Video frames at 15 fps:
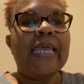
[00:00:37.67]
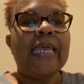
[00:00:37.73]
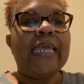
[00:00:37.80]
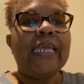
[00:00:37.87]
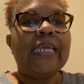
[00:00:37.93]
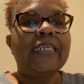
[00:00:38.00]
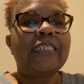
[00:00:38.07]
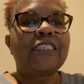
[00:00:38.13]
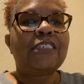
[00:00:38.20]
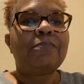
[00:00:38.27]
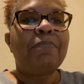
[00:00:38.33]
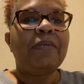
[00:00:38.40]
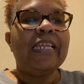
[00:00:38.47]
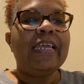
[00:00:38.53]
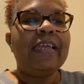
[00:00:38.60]
It is
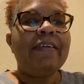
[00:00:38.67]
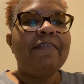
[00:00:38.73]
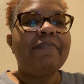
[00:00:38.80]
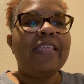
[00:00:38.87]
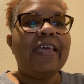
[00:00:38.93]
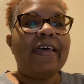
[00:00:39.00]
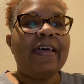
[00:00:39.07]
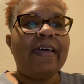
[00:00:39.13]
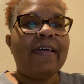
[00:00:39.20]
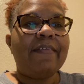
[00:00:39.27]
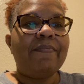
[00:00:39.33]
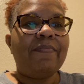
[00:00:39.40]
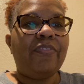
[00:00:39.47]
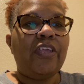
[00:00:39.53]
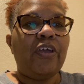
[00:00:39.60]
believed that
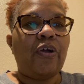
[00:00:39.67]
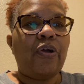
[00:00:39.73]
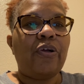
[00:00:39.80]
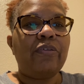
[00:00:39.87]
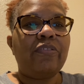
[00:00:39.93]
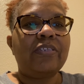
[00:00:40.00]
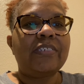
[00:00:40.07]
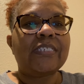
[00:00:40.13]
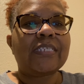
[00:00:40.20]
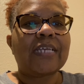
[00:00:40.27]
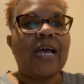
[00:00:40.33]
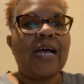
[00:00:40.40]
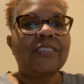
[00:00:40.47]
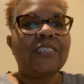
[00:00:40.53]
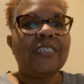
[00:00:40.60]
the Earth's
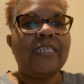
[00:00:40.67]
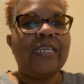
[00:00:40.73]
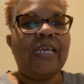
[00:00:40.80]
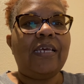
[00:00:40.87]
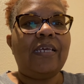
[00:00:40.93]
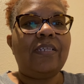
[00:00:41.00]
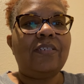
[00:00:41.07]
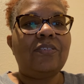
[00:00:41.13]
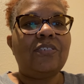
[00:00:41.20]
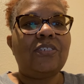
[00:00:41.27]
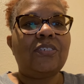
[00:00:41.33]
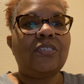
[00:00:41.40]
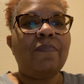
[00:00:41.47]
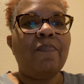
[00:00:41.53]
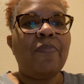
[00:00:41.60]

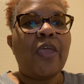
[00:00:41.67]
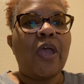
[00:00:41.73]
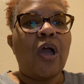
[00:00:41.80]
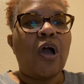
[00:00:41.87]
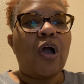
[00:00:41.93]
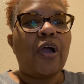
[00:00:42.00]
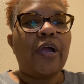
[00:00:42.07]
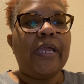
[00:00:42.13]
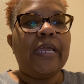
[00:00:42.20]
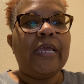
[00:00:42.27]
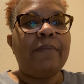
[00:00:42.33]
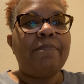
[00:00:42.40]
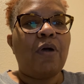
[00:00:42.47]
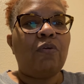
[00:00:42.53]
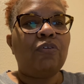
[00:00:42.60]
continents are
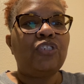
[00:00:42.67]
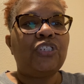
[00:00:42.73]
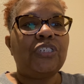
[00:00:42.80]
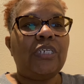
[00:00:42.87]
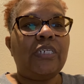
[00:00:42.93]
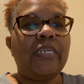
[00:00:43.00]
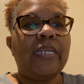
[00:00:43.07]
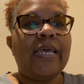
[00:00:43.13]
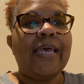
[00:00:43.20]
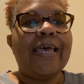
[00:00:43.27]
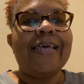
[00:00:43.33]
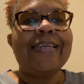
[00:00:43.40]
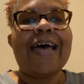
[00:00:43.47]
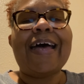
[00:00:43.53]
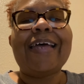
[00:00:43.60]
in motion,
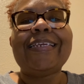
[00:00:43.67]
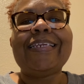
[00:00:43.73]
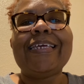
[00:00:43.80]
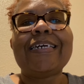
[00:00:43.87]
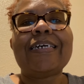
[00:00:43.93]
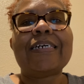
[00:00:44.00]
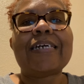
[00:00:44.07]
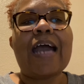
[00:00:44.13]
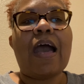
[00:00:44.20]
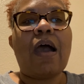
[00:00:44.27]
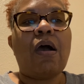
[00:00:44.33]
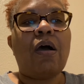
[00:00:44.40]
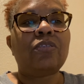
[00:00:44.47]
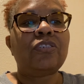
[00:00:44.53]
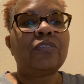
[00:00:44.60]
an idea
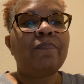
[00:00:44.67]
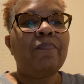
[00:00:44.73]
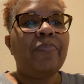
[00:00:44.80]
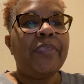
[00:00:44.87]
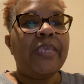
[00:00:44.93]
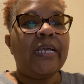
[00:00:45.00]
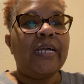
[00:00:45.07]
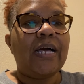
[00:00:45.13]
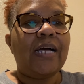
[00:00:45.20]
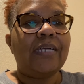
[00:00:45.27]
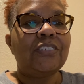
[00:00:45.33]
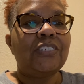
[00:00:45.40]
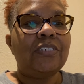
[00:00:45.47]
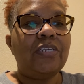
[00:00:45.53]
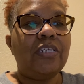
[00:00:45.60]
called
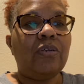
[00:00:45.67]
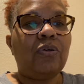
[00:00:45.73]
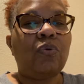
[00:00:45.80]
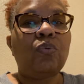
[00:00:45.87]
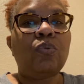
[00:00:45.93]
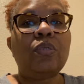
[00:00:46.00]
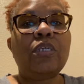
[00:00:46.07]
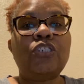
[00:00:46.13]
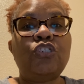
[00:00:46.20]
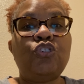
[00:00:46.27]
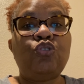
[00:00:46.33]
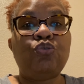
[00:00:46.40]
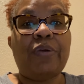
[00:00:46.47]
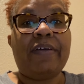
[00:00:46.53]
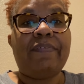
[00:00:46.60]
continental
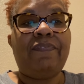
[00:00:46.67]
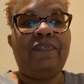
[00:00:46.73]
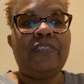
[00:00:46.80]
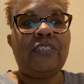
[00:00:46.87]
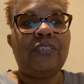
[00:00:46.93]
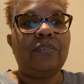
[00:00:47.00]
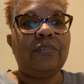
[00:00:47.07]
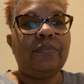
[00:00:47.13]
drift.